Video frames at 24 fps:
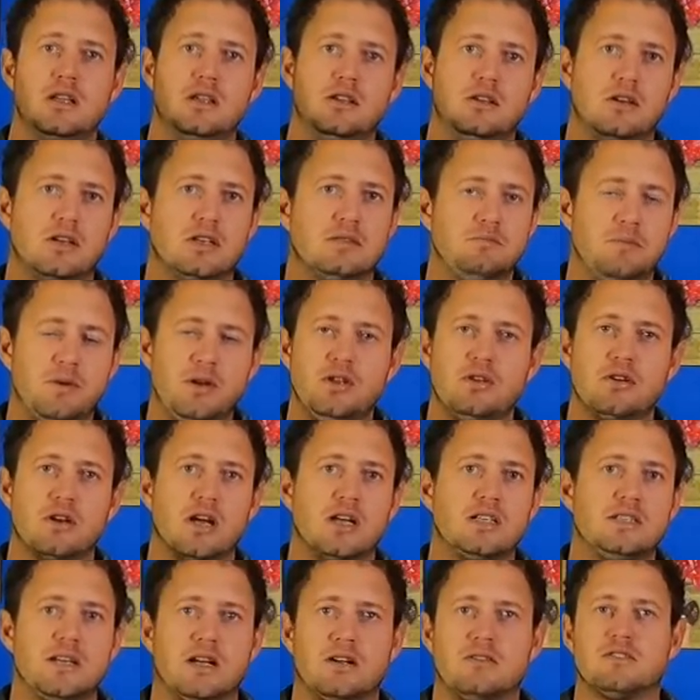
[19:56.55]
You can bring your
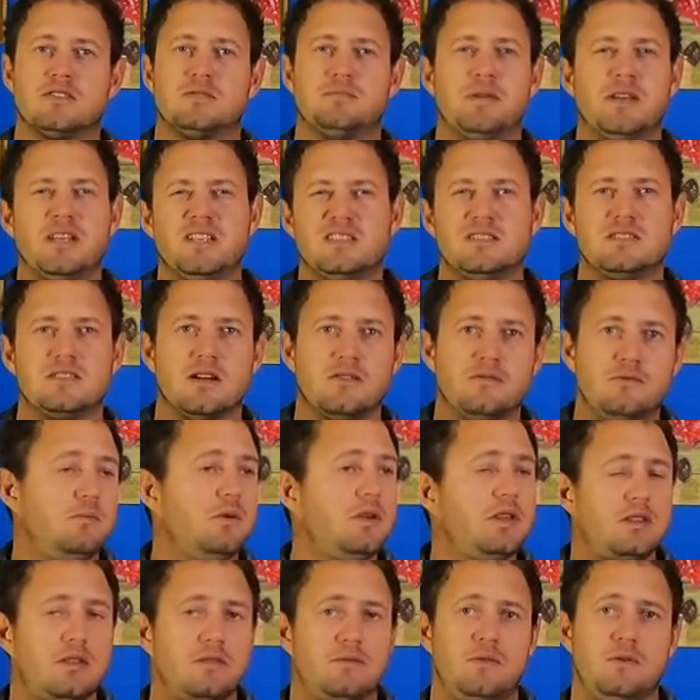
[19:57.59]
light tackle spinning stuff
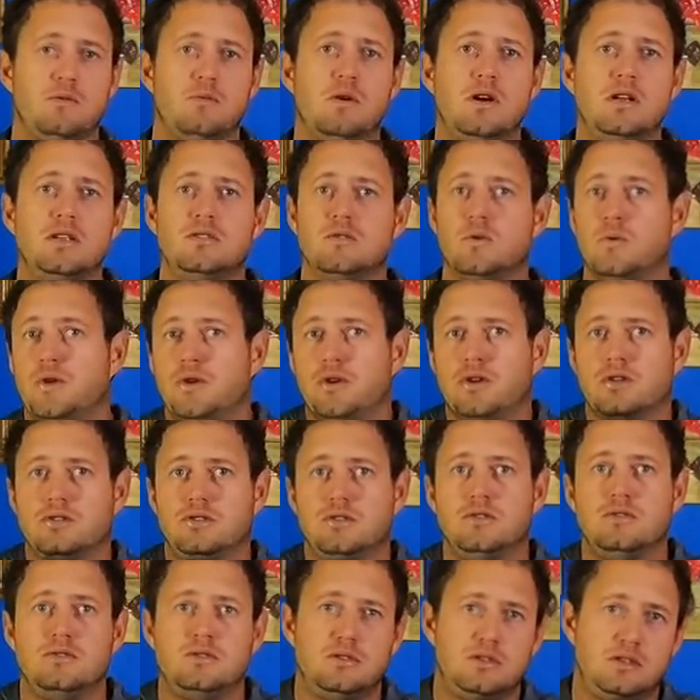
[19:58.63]
with if you want, or you can
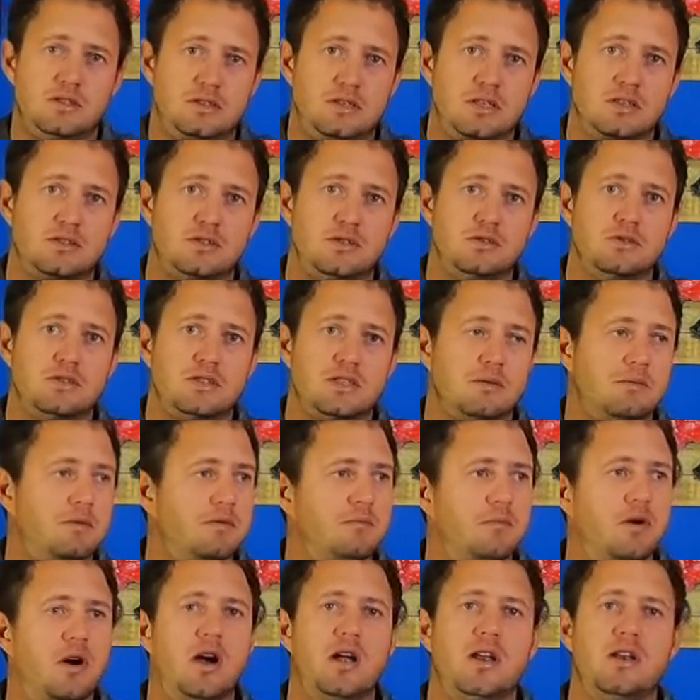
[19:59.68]
just use some of
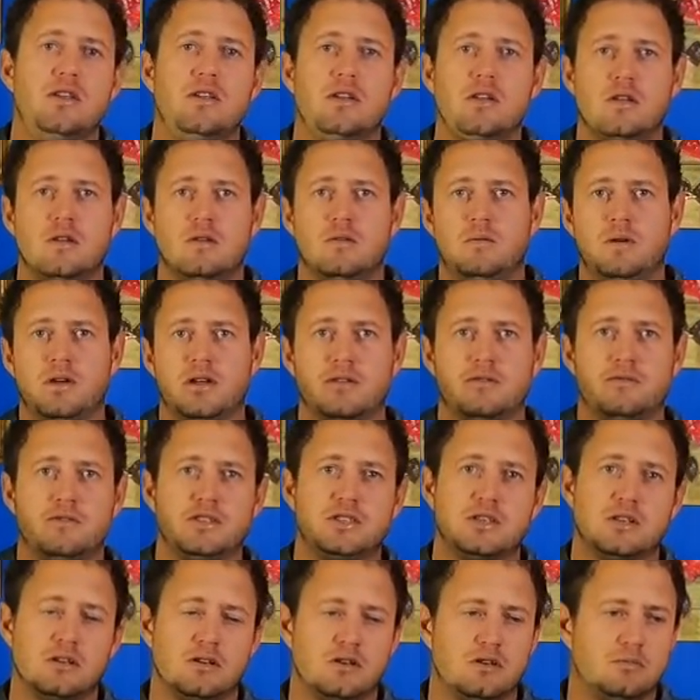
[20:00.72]
mine. You can
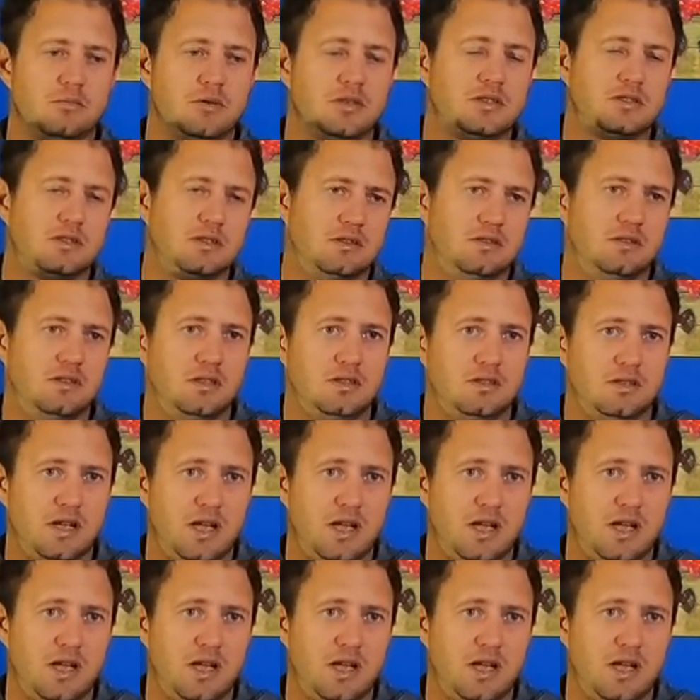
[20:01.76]
fish a little bit in